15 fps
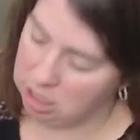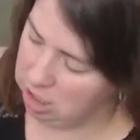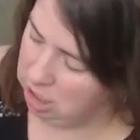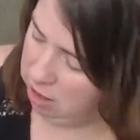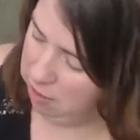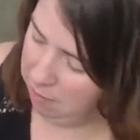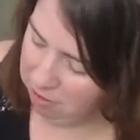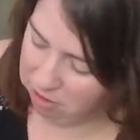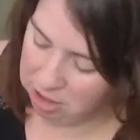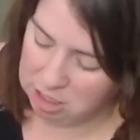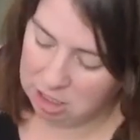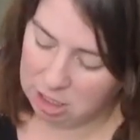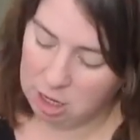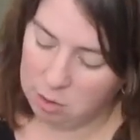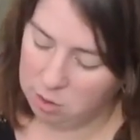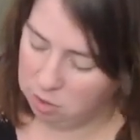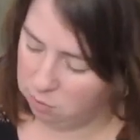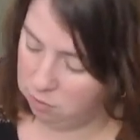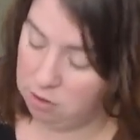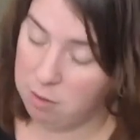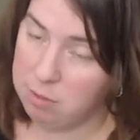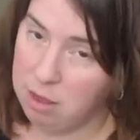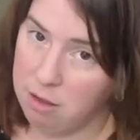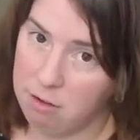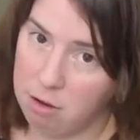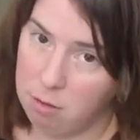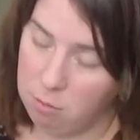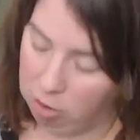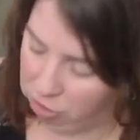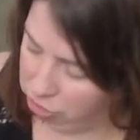especially dealing with some of these
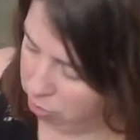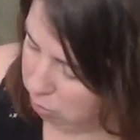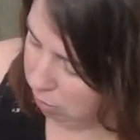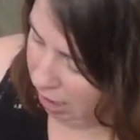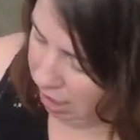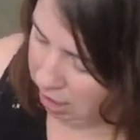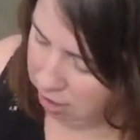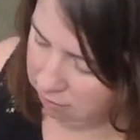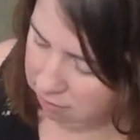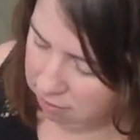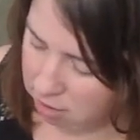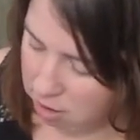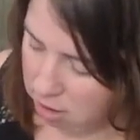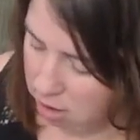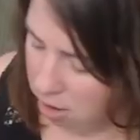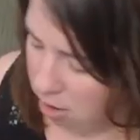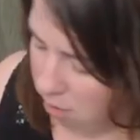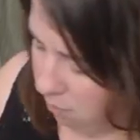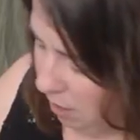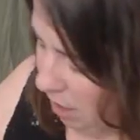commercial blanks, because